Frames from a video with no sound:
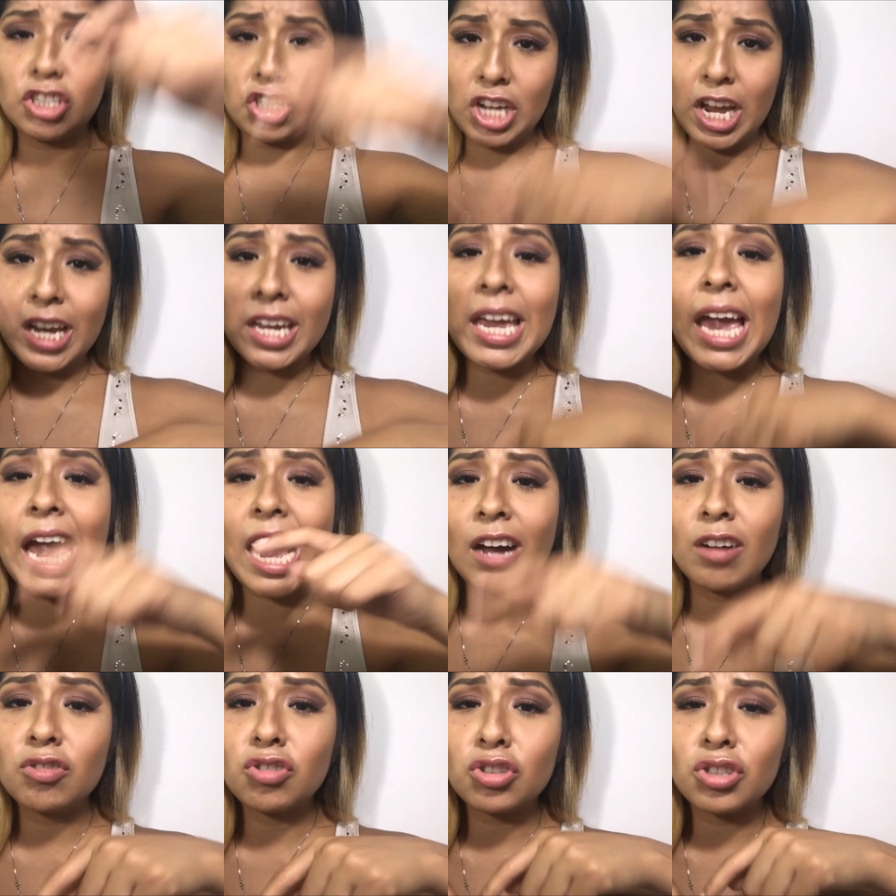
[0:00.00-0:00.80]
check
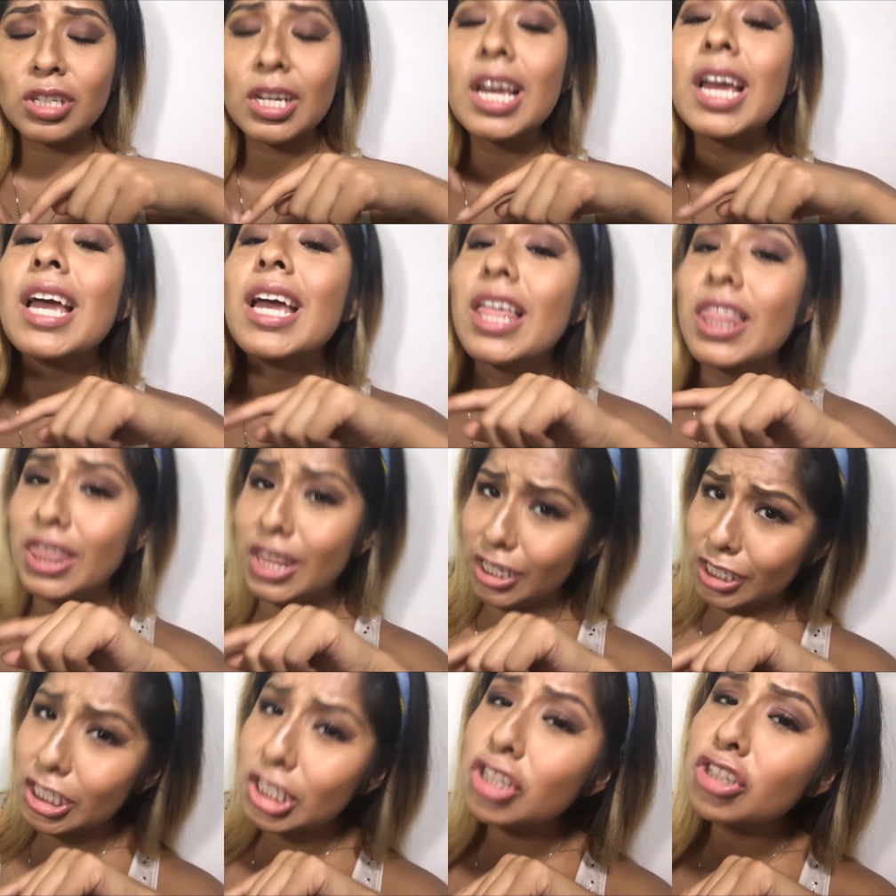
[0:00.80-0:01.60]
out
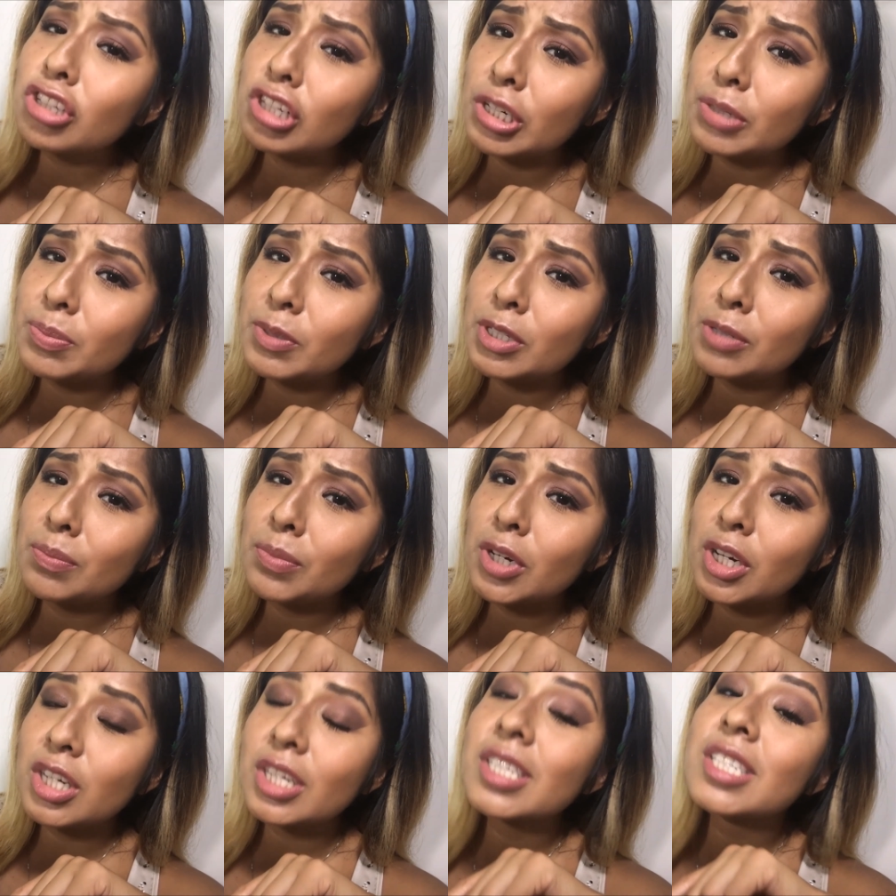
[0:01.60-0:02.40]
the description
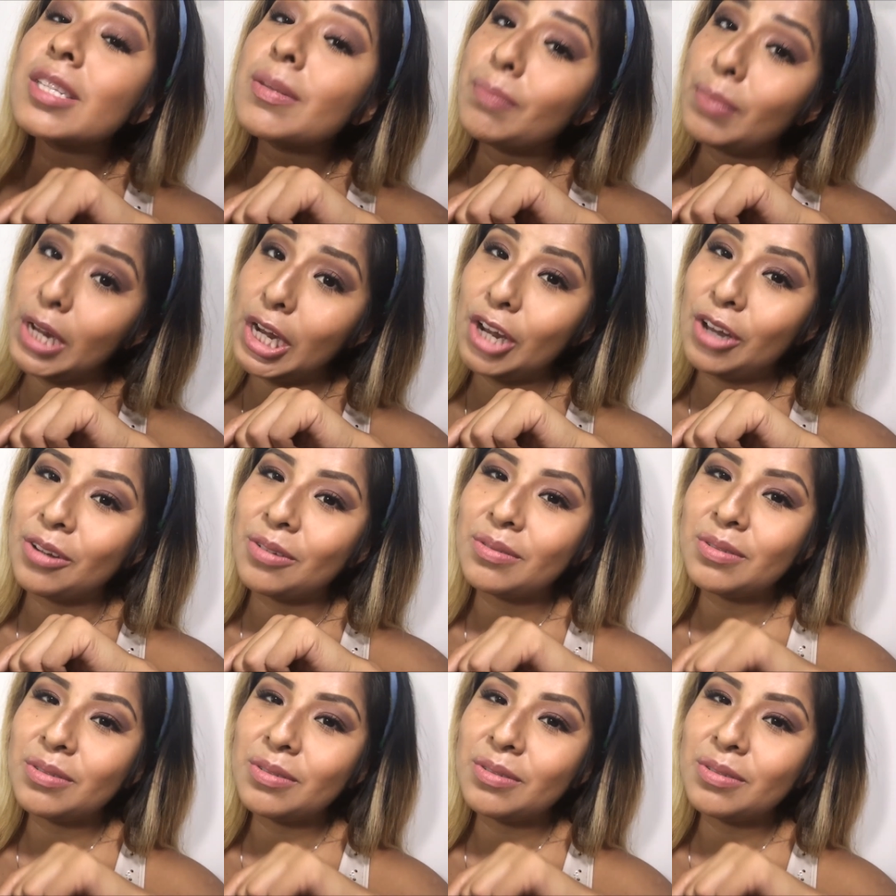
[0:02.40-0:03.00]
box below.